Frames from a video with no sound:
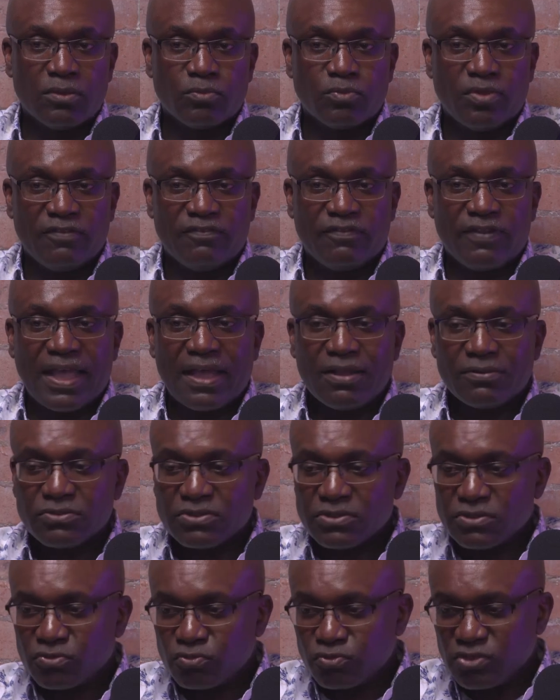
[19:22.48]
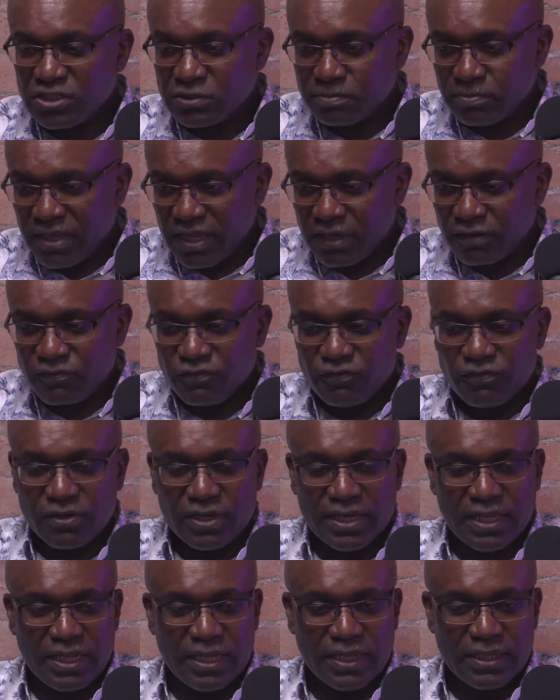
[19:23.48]
without respect for
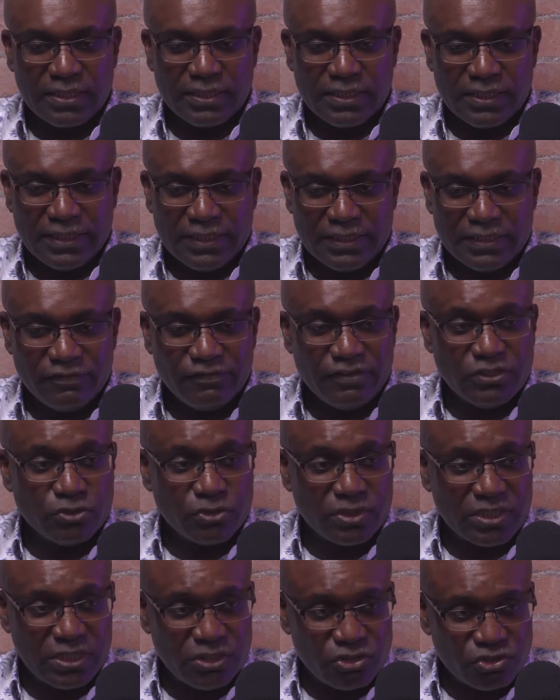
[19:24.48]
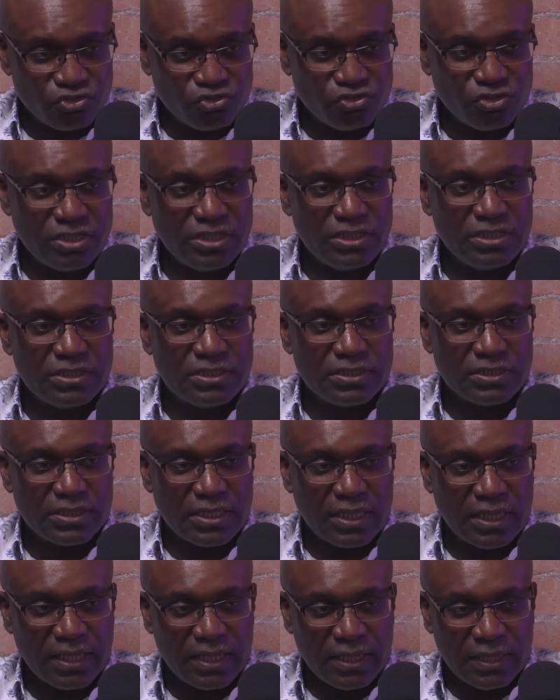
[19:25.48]
their individual histories,
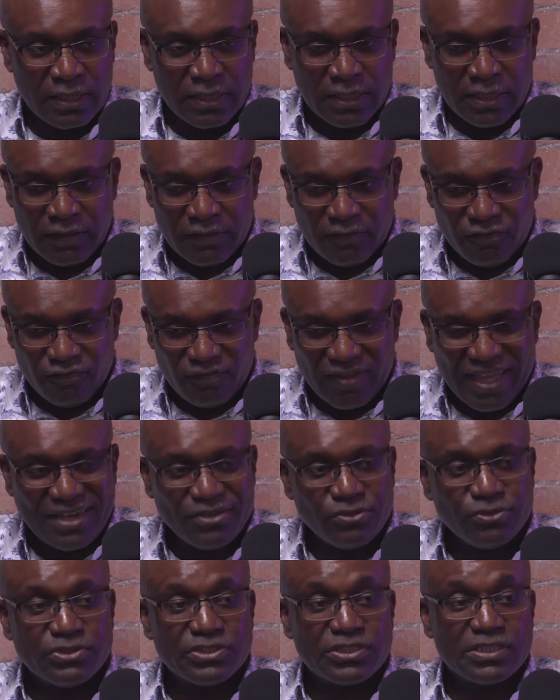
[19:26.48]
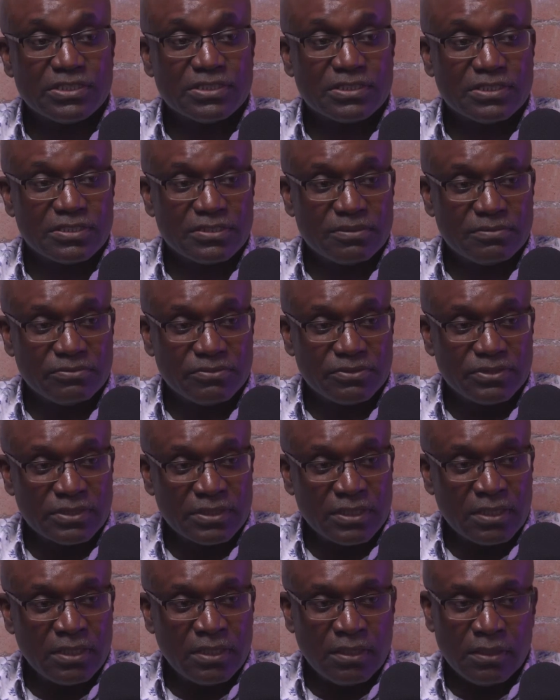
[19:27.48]
their value
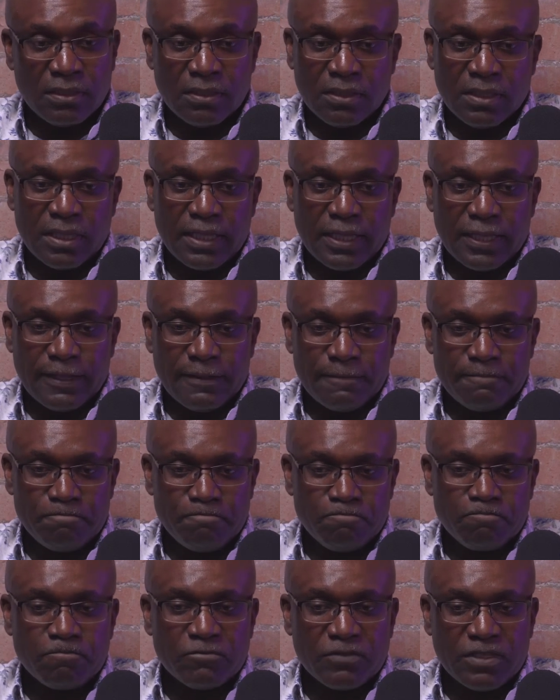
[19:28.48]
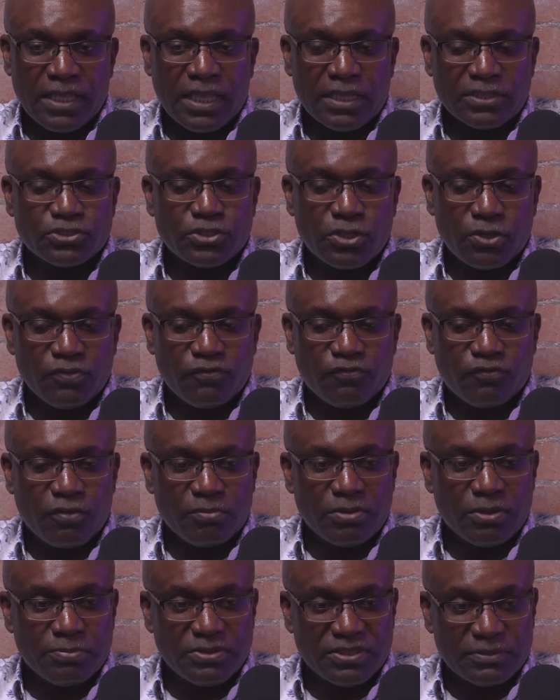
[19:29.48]
systems. So
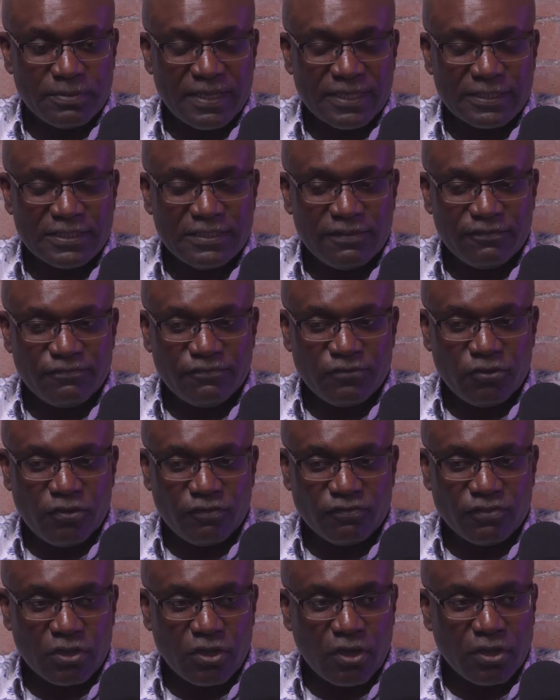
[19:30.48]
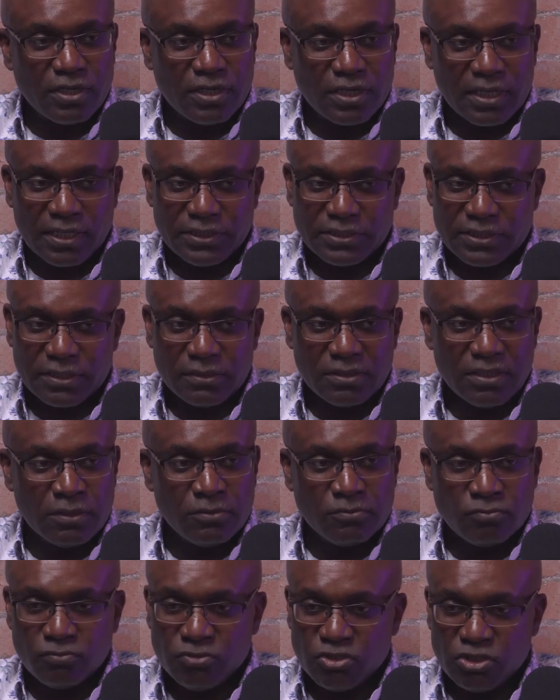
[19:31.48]
from the perspective of the colonizer,
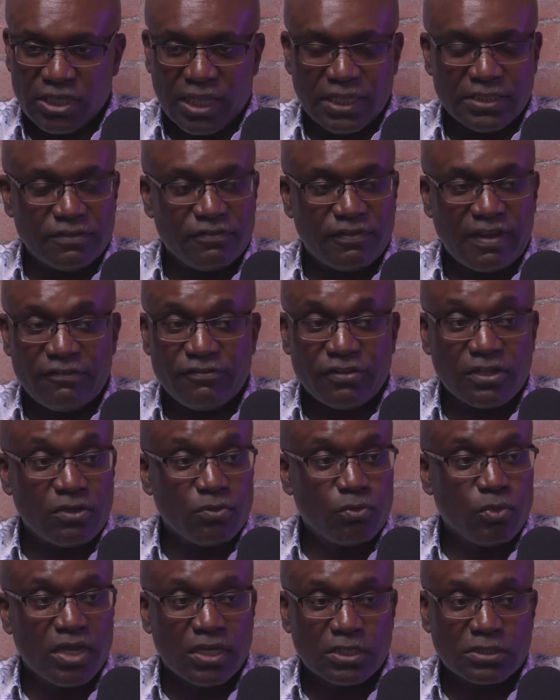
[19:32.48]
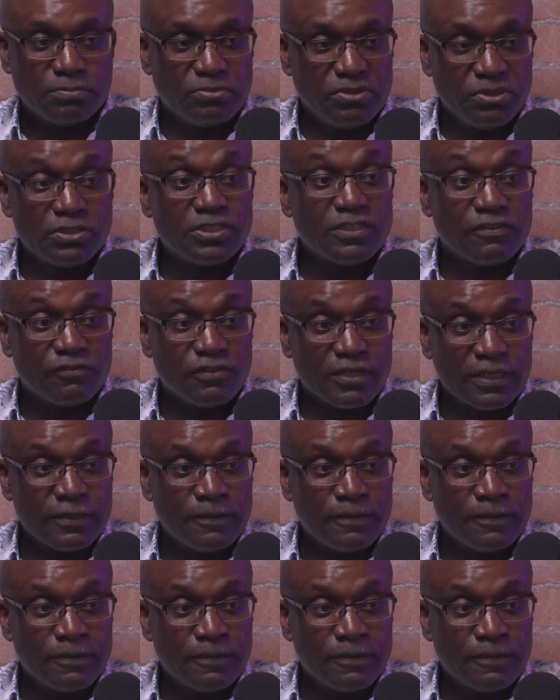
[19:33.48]
Giant of Africa works beautifully.